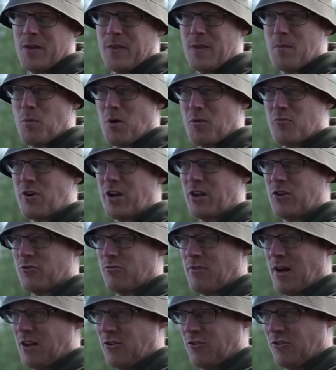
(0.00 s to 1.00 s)
and then my rigs
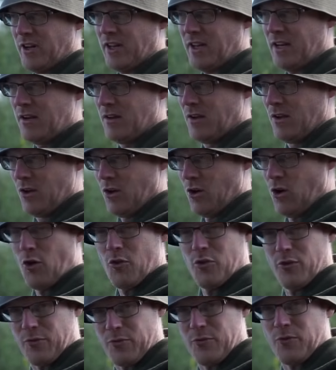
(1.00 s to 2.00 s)
are actually
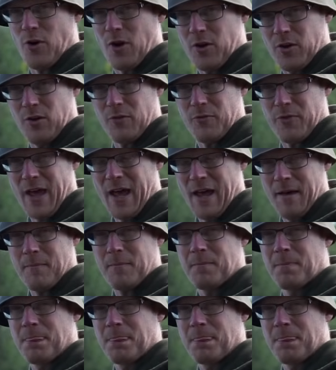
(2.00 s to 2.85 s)
on the front of that,